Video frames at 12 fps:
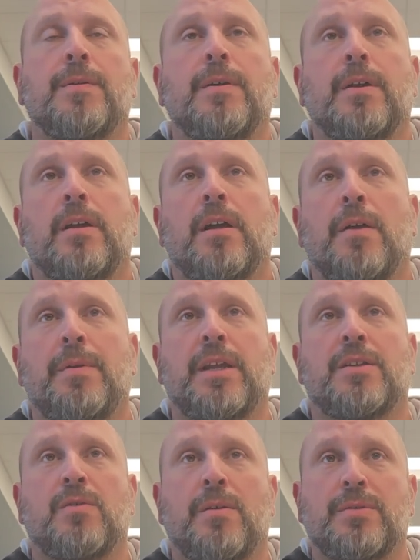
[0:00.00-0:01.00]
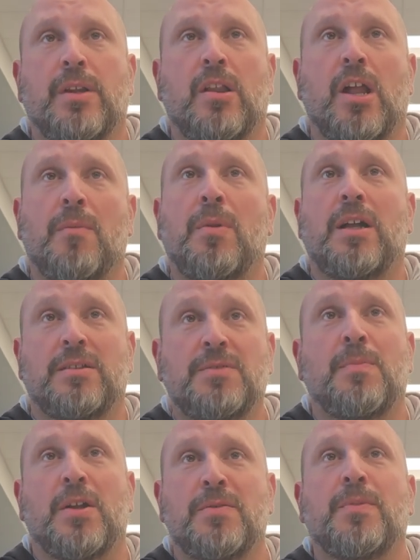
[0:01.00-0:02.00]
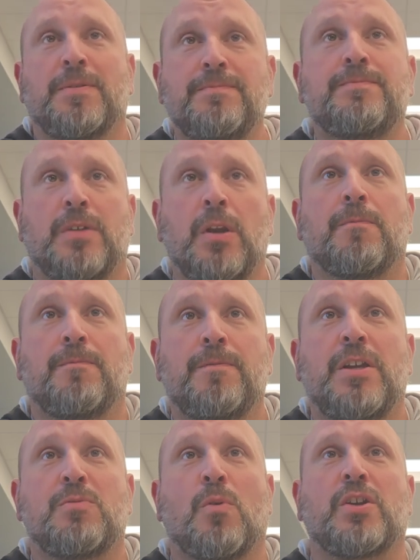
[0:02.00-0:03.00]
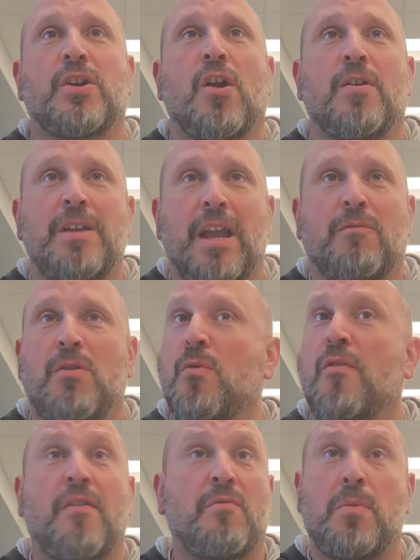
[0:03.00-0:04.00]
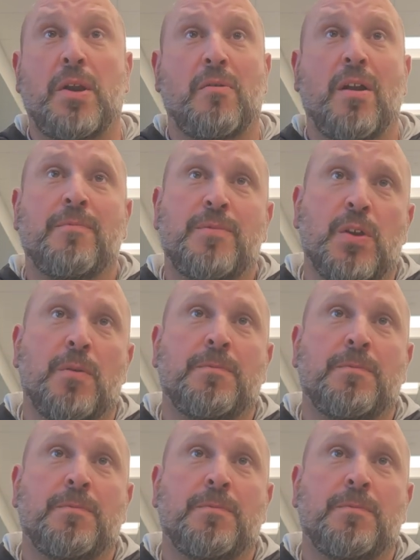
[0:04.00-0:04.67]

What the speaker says: I mean, he gets reps at a lot of spots, but, you know, he's working hard. Yeah, move everybody around. So.